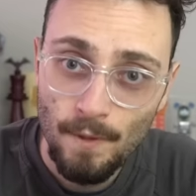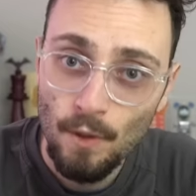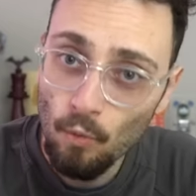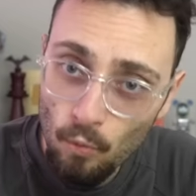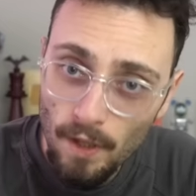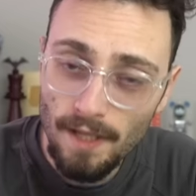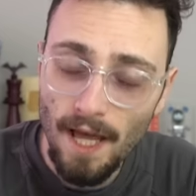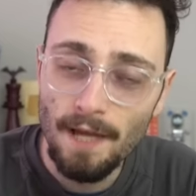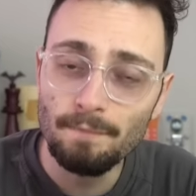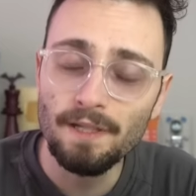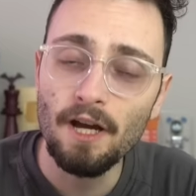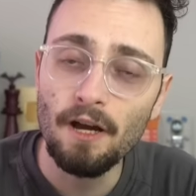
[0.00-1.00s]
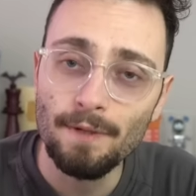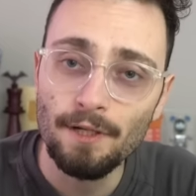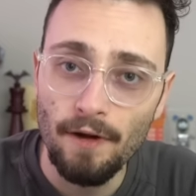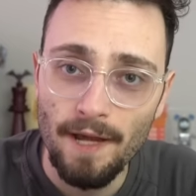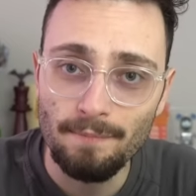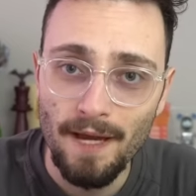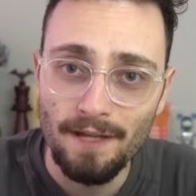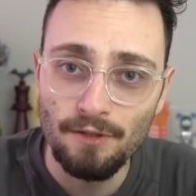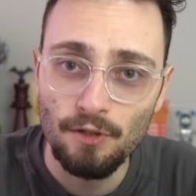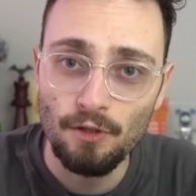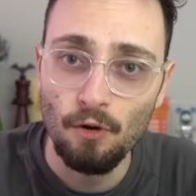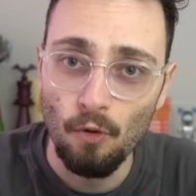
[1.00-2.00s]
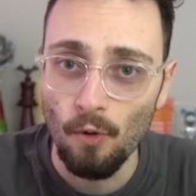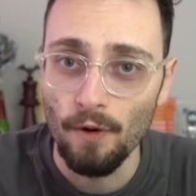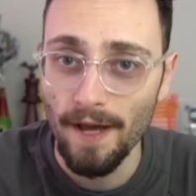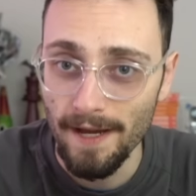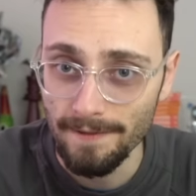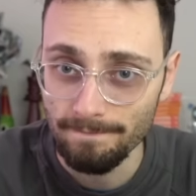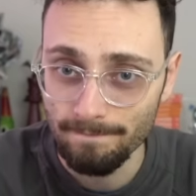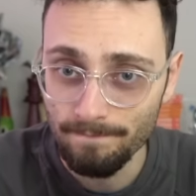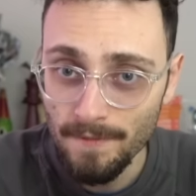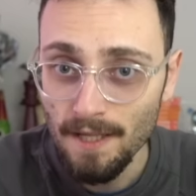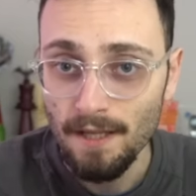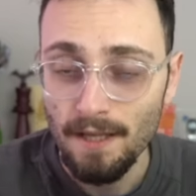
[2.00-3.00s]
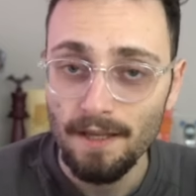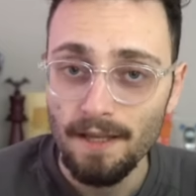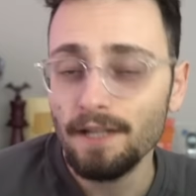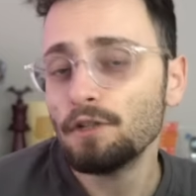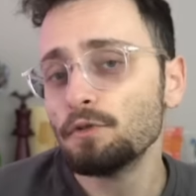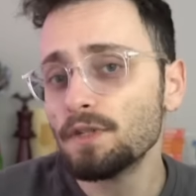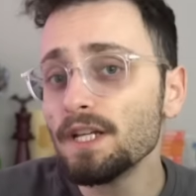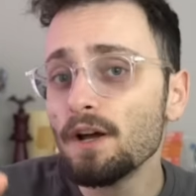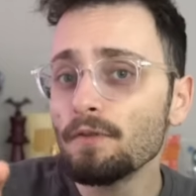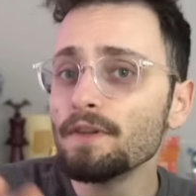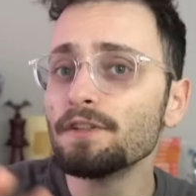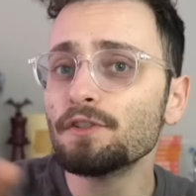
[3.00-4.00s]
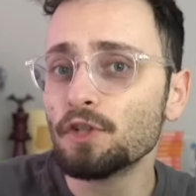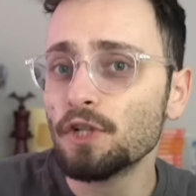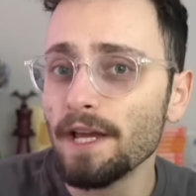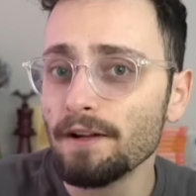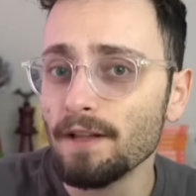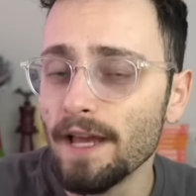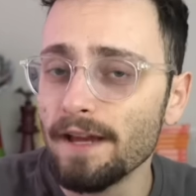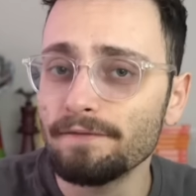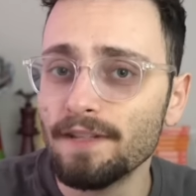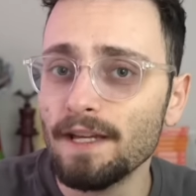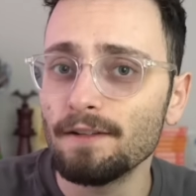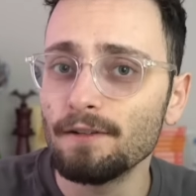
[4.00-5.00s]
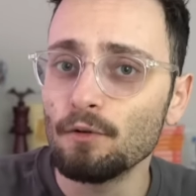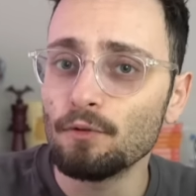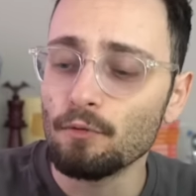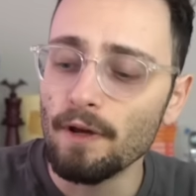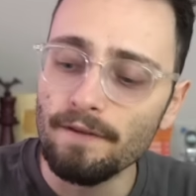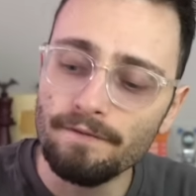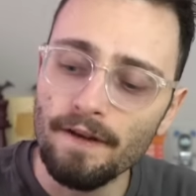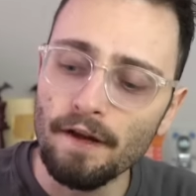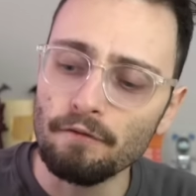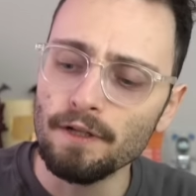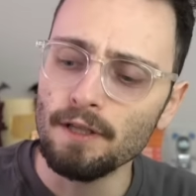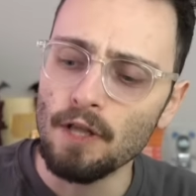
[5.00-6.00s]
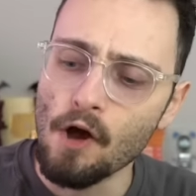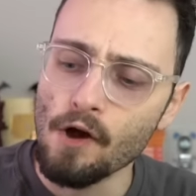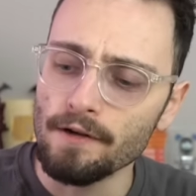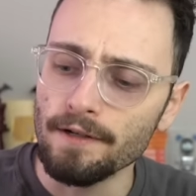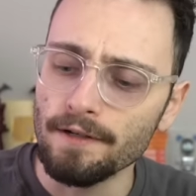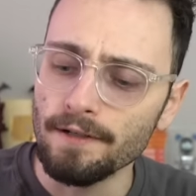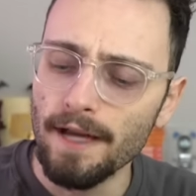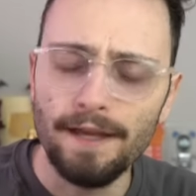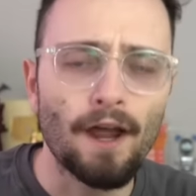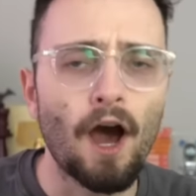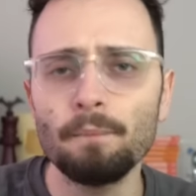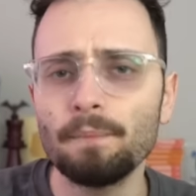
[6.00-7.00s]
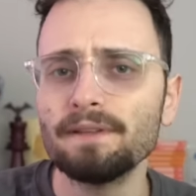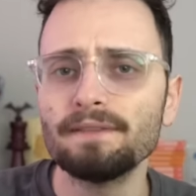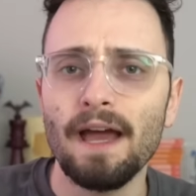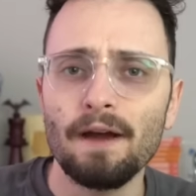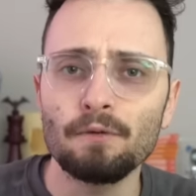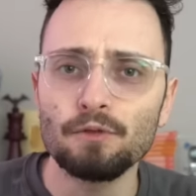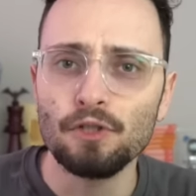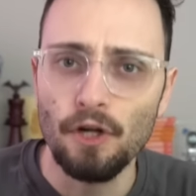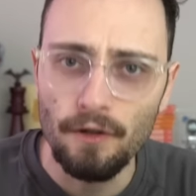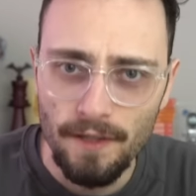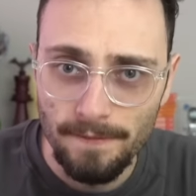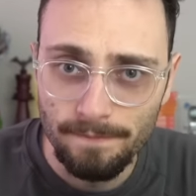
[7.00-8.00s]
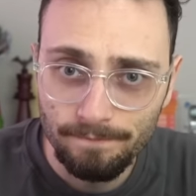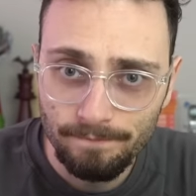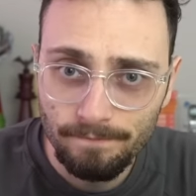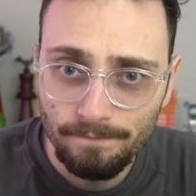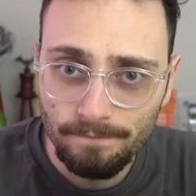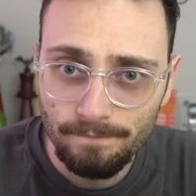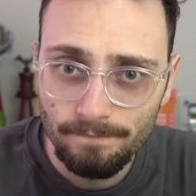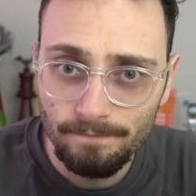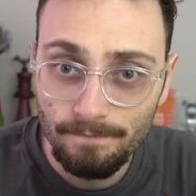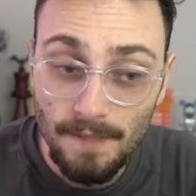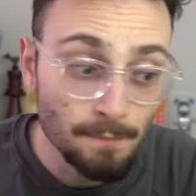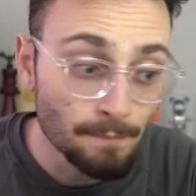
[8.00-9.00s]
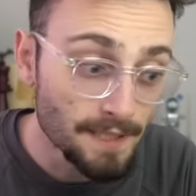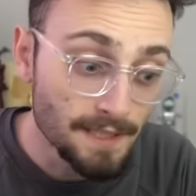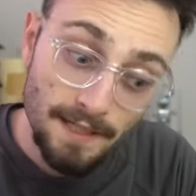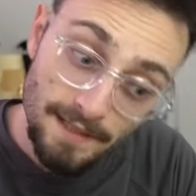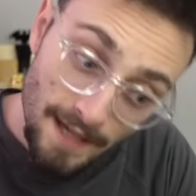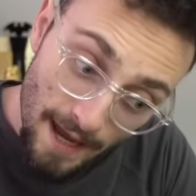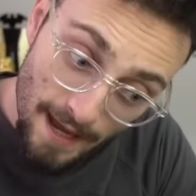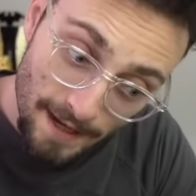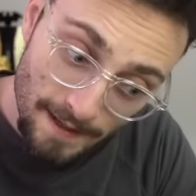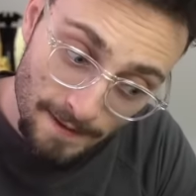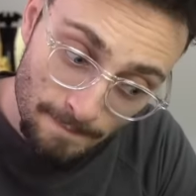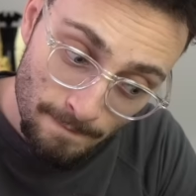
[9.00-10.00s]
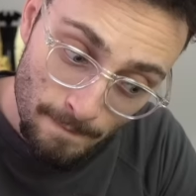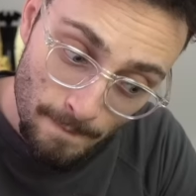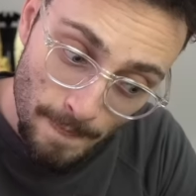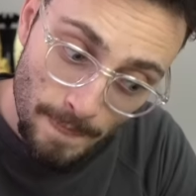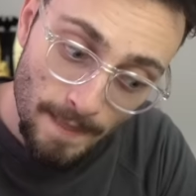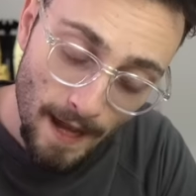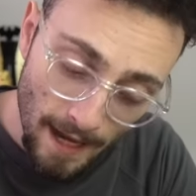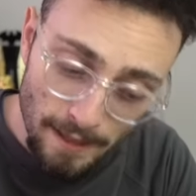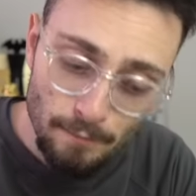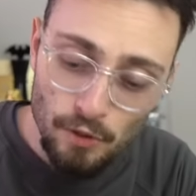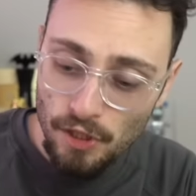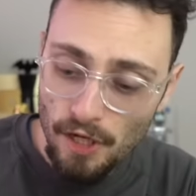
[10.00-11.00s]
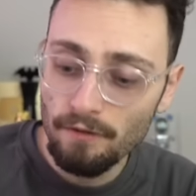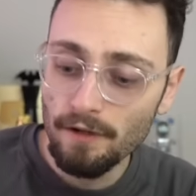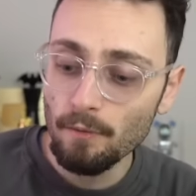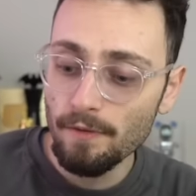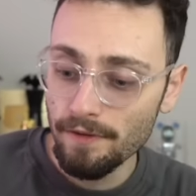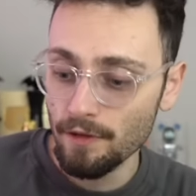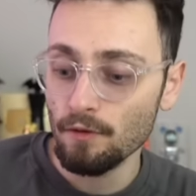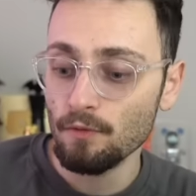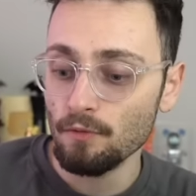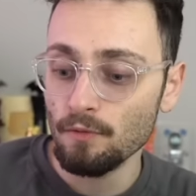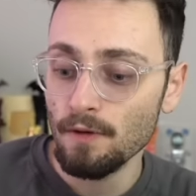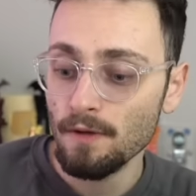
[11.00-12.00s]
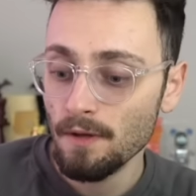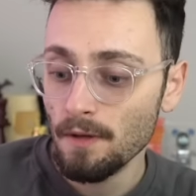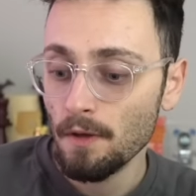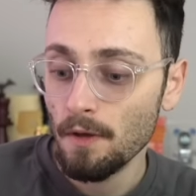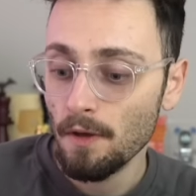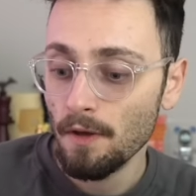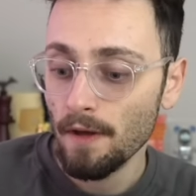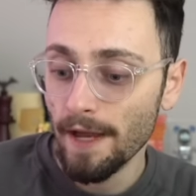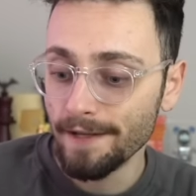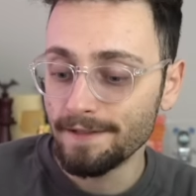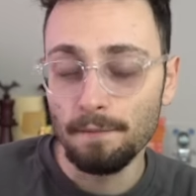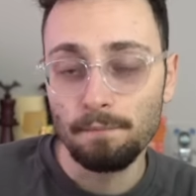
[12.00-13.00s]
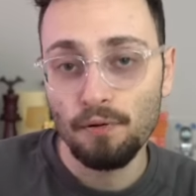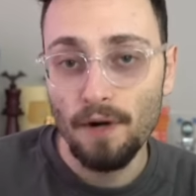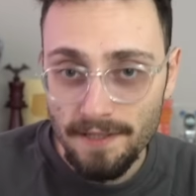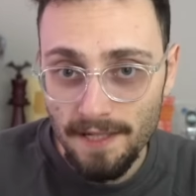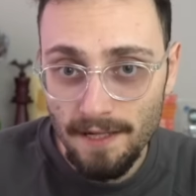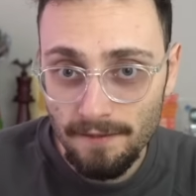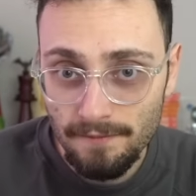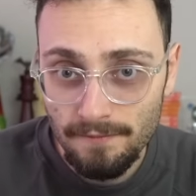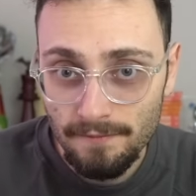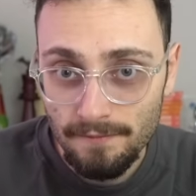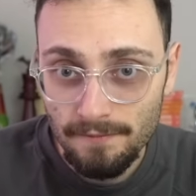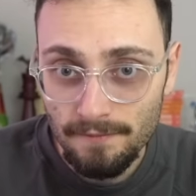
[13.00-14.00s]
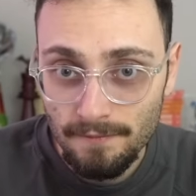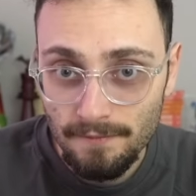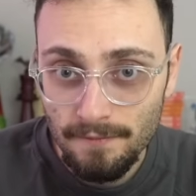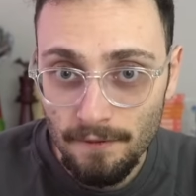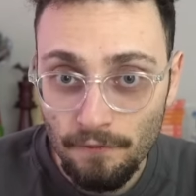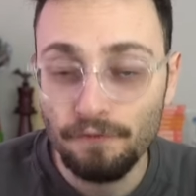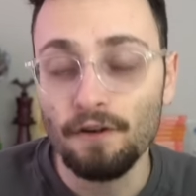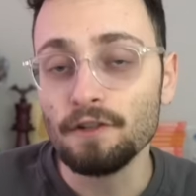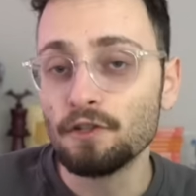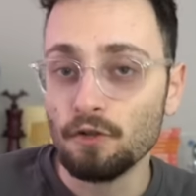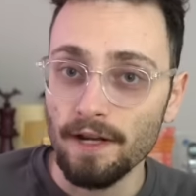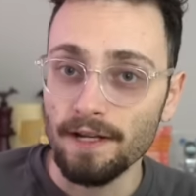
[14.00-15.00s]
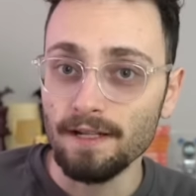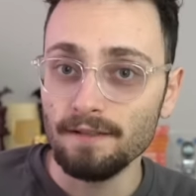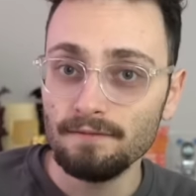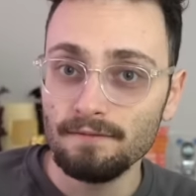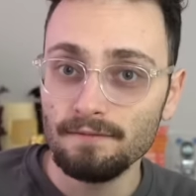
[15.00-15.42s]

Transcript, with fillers: will I become a grandmaster or not? And you see, on this channel, I have taken you through a very long and up and down journey. But today, I am sharing with you a depressing, frustrating,